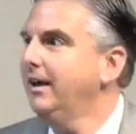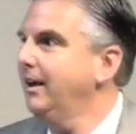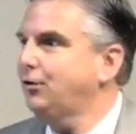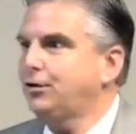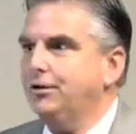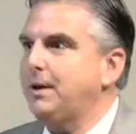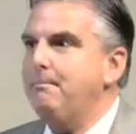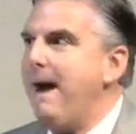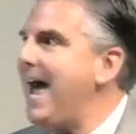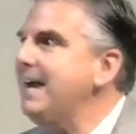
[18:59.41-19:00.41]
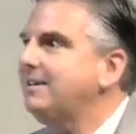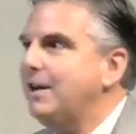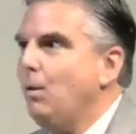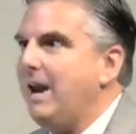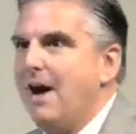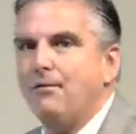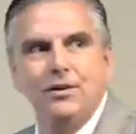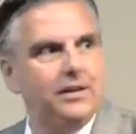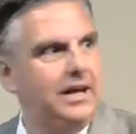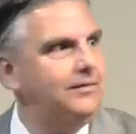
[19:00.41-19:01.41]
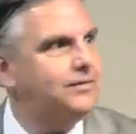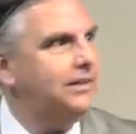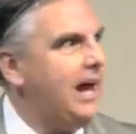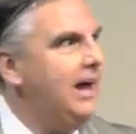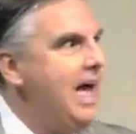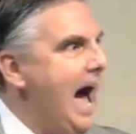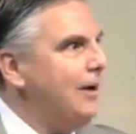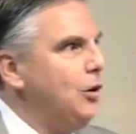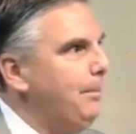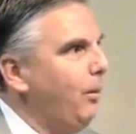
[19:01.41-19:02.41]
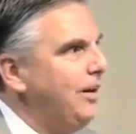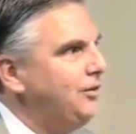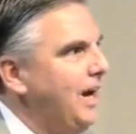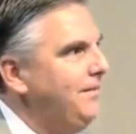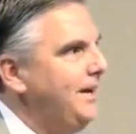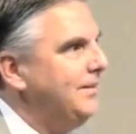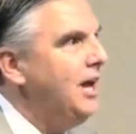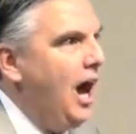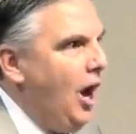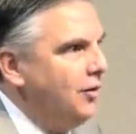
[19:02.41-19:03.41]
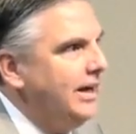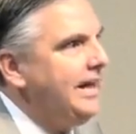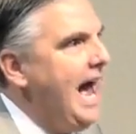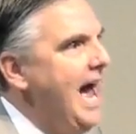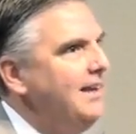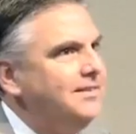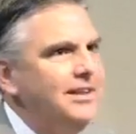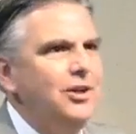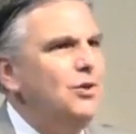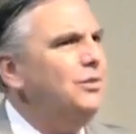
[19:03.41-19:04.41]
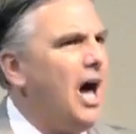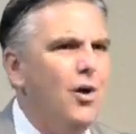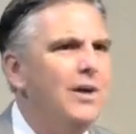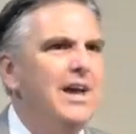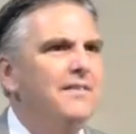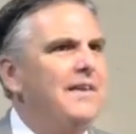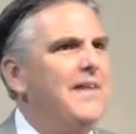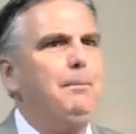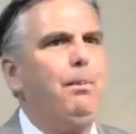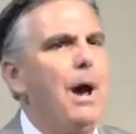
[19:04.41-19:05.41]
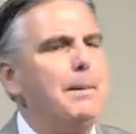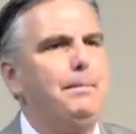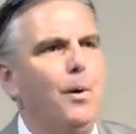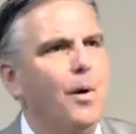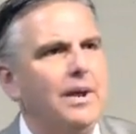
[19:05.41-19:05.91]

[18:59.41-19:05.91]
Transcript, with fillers: It's just amazing what I've received today. I do appreciate this, all your kindness. And you know that they probably pulled it